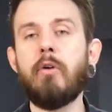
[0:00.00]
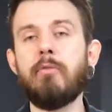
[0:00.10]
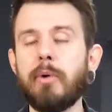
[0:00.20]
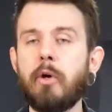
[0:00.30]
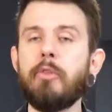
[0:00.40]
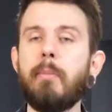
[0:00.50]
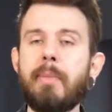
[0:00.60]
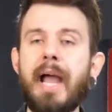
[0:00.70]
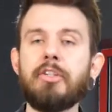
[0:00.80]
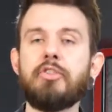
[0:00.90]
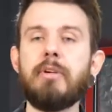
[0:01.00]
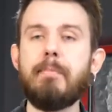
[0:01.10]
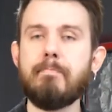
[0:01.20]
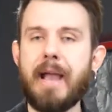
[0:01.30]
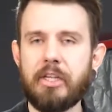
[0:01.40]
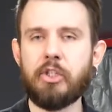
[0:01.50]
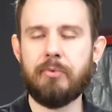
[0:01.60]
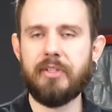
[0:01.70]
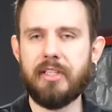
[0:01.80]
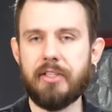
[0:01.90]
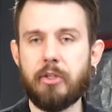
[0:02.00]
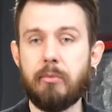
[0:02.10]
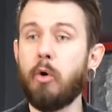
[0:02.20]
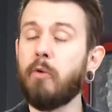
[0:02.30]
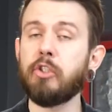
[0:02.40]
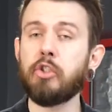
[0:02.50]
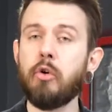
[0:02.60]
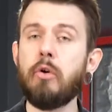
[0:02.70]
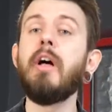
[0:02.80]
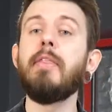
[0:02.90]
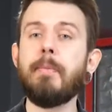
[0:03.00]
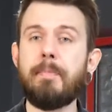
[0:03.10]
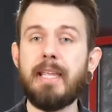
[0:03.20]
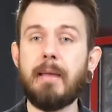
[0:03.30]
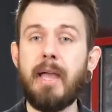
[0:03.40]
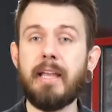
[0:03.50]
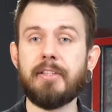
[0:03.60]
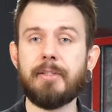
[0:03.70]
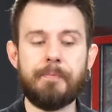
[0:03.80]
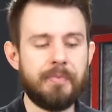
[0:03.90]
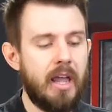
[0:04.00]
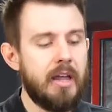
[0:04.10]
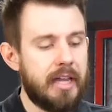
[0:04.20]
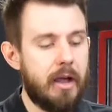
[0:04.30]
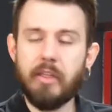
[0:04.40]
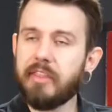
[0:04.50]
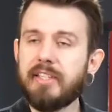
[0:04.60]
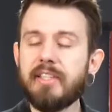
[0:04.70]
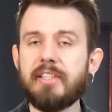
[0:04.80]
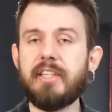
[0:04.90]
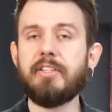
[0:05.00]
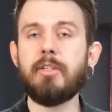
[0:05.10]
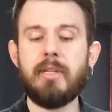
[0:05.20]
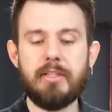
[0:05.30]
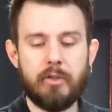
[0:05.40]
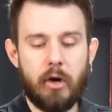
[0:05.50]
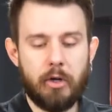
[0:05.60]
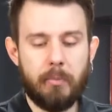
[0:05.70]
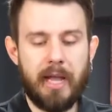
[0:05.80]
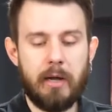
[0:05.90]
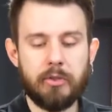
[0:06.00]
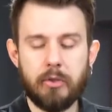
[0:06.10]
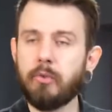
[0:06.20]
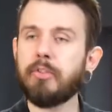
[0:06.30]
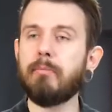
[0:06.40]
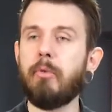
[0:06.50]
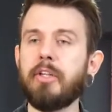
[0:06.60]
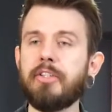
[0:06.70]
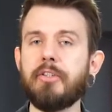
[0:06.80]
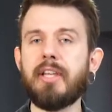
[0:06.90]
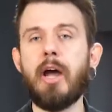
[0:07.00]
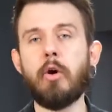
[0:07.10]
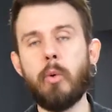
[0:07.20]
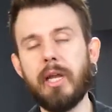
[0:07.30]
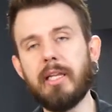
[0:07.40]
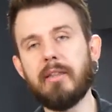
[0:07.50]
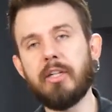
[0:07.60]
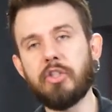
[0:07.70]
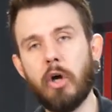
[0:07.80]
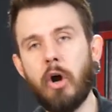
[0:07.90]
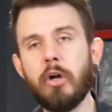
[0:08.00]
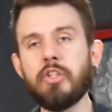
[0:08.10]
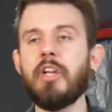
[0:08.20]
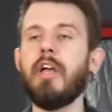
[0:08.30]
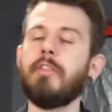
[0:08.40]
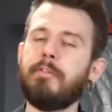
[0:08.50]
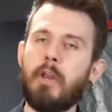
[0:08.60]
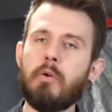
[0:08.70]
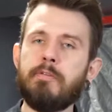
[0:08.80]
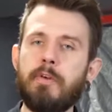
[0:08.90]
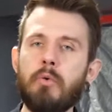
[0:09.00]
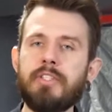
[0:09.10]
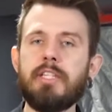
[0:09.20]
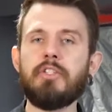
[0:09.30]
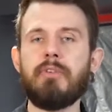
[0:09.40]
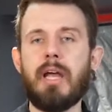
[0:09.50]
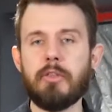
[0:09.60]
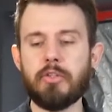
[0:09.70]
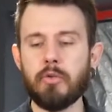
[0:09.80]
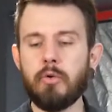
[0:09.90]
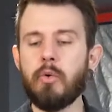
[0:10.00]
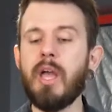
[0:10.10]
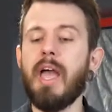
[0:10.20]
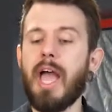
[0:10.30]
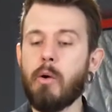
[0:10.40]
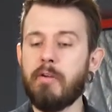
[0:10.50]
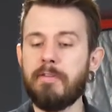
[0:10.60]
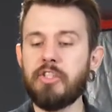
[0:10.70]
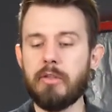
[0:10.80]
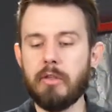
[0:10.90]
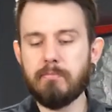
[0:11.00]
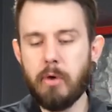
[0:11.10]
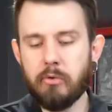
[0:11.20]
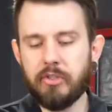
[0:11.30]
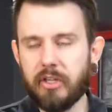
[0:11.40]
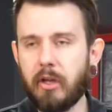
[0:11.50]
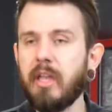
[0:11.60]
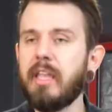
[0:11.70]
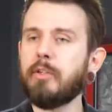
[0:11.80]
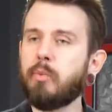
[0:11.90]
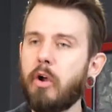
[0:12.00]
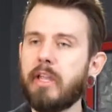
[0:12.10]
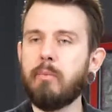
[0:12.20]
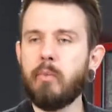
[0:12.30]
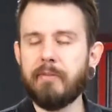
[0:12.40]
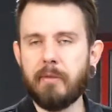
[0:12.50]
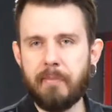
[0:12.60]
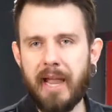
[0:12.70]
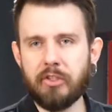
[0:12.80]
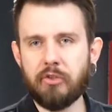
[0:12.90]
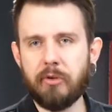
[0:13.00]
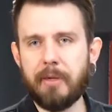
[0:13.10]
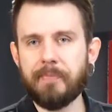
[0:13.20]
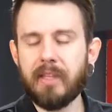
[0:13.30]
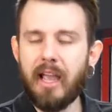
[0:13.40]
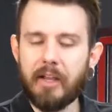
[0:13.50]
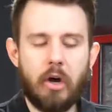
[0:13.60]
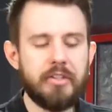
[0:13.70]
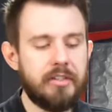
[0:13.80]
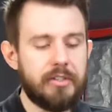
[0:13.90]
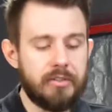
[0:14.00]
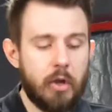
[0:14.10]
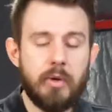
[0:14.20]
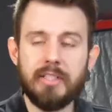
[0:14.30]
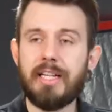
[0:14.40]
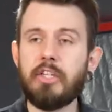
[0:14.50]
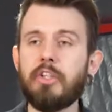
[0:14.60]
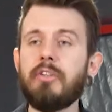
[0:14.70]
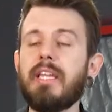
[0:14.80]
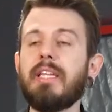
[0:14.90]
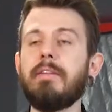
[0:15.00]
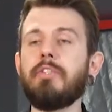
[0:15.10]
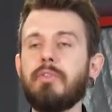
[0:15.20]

of what we call the battery management system, or for short, the BMS. Now, this is the system inside our power tools that monitors how quickly they charge, the flow of voltage around the tool, how efficient the motor is working with the battery. And ours is so intelligent, it gives you